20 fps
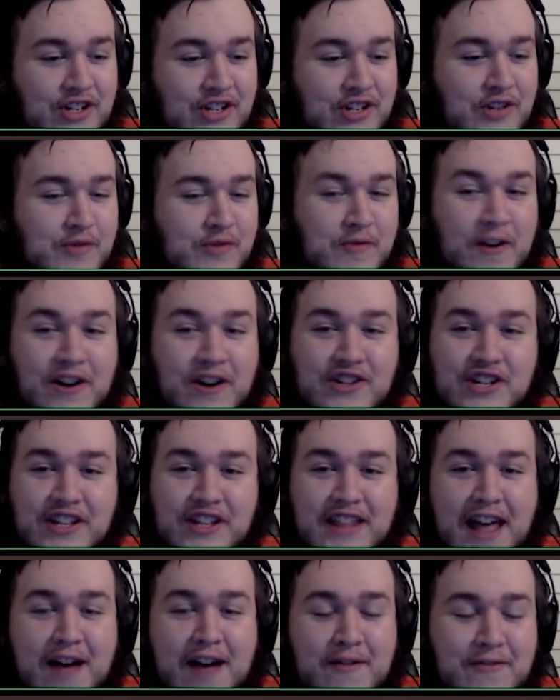Just watching
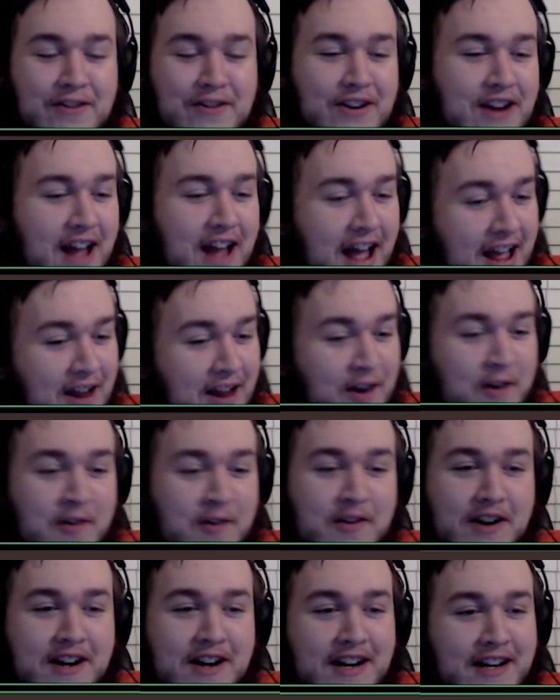that one, I
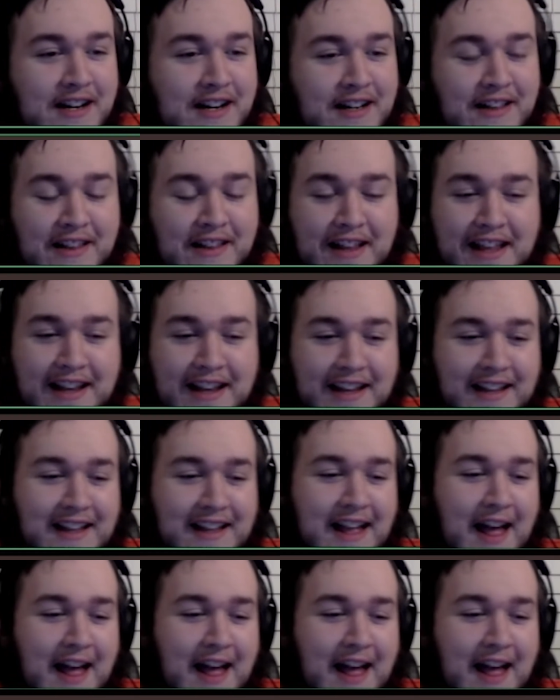already like.